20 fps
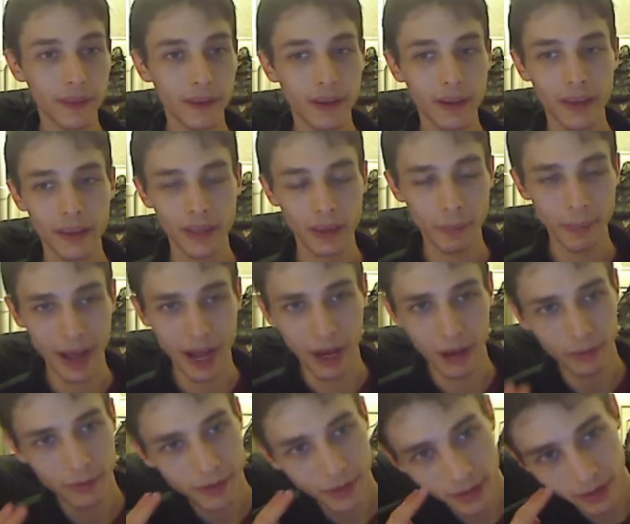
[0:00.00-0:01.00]
the
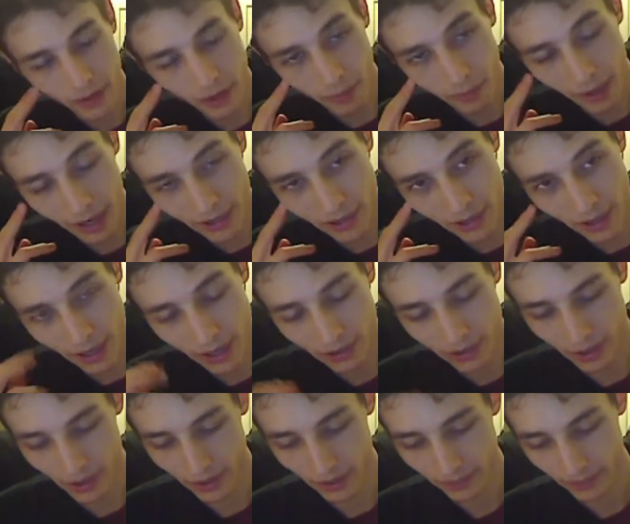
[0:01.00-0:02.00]
bout in your imagination.